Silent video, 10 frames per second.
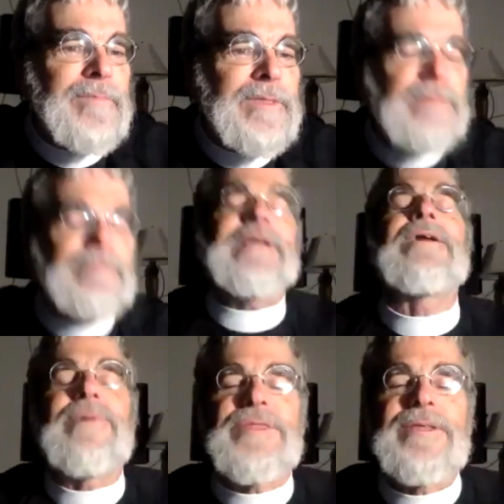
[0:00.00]
to begin
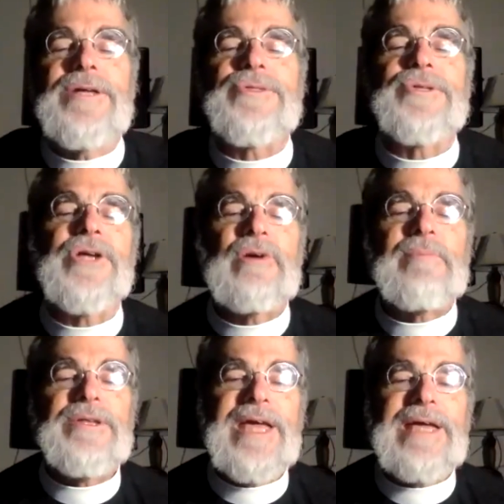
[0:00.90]
with, it's a terrible
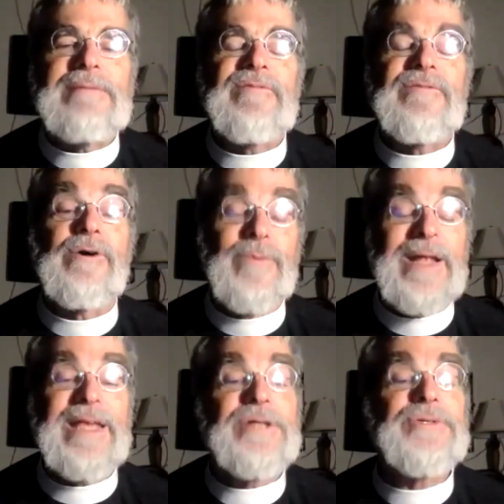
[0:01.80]
name for a
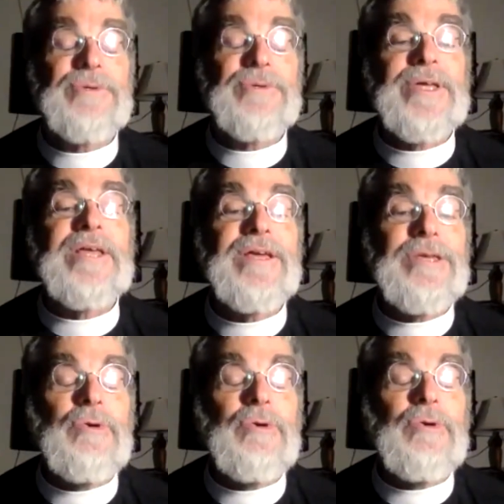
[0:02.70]
really interesting
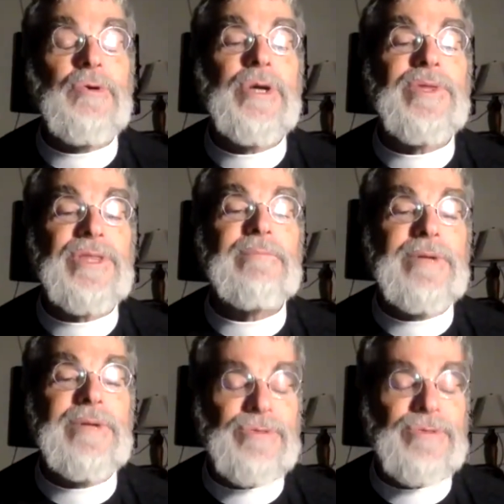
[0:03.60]
thing you can do with
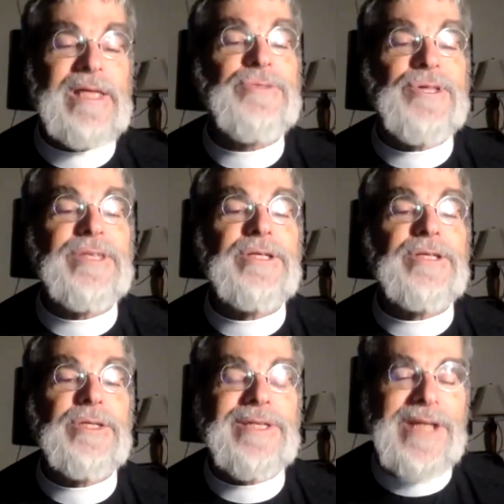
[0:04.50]
computers, but it has nothing to
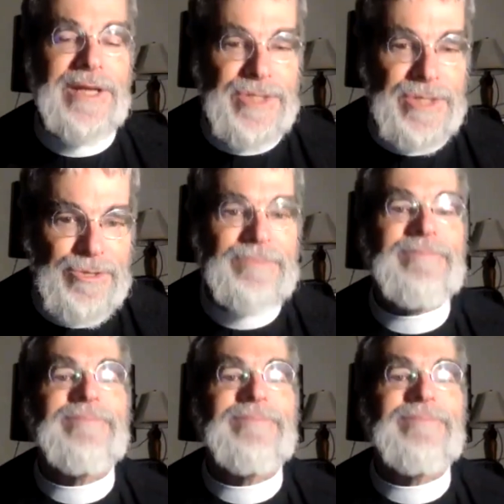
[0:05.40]
do with intelligence.